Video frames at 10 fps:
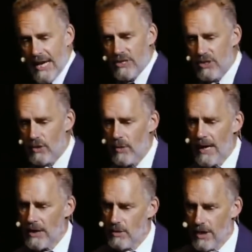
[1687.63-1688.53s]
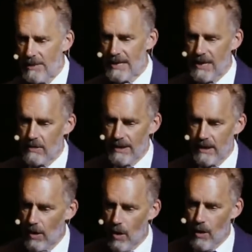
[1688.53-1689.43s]
And so you come in here and
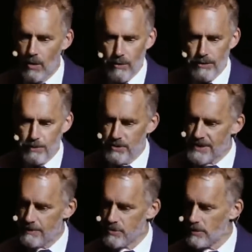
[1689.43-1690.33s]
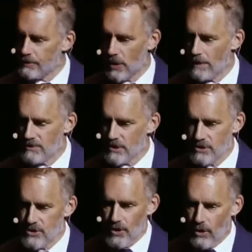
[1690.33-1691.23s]
all the perceptual problems are
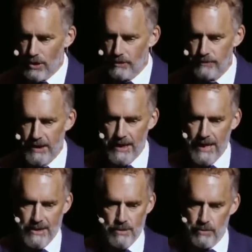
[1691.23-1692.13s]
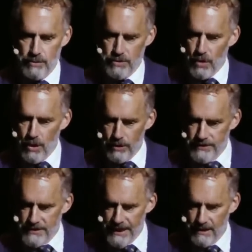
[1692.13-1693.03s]
solved. And so there's all this
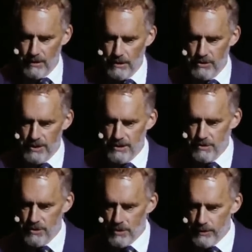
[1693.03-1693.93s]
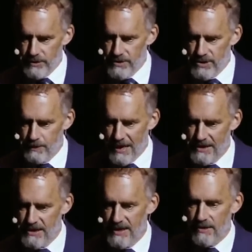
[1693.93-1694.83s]
technology and there's all this
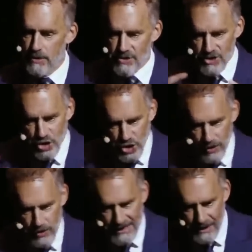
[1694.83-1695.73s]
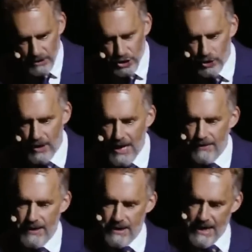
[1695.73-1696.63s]
expense, and then there's the shared culture
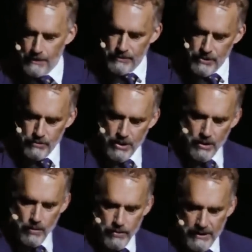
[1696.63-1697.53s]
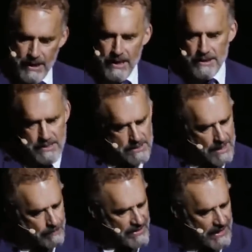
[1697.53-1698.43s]
that enables you to know that this is
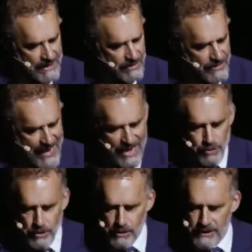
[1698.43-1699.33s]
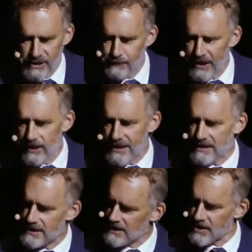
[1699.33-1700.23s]
something like a theatrical
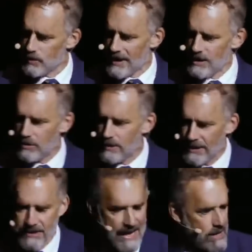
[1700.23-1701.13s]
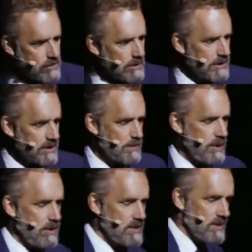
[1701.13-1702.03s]
experience. And so what you do at a theatrical
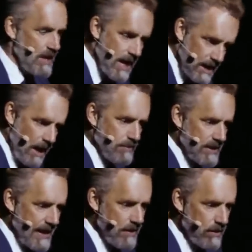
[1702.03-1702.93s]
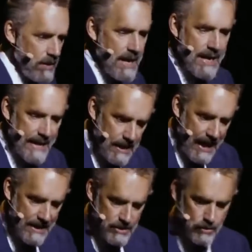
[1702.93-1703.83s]
experience is come together
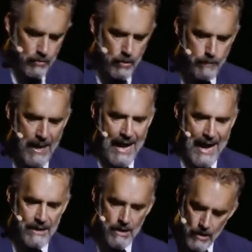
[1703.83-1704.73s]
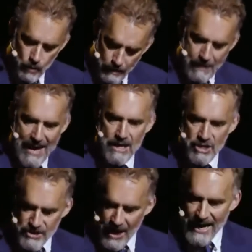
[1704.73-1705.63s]
as a group and remain
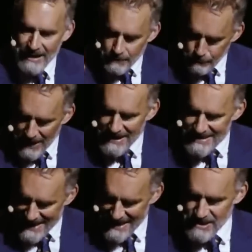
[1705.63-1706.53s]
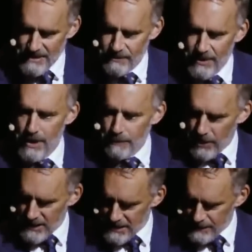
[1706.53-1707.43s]
silent but attentive,
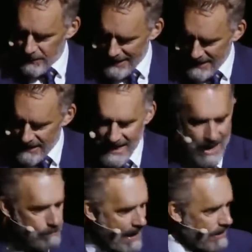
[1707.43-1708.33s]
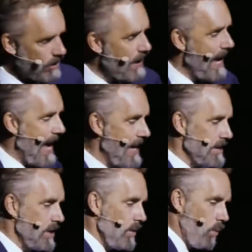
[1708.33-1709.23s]
participating in that manner,
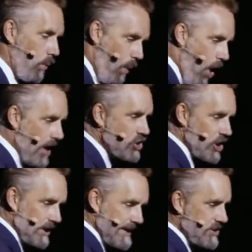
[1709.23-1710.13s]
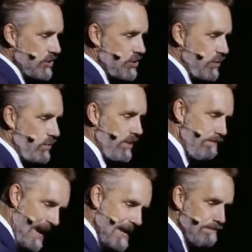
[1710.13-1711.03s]
and watch and listen to the
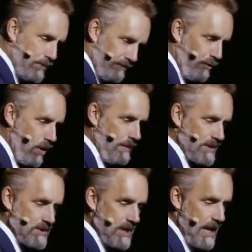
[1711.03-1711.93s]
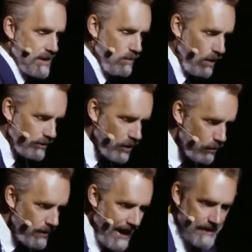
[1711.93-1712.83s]
main performance. And you all know
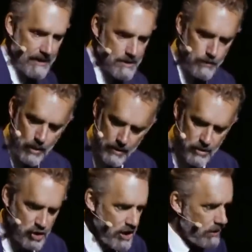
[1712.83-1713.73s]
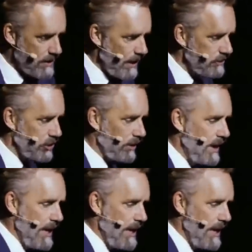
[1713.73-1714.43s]
that. It's part of the shared culture.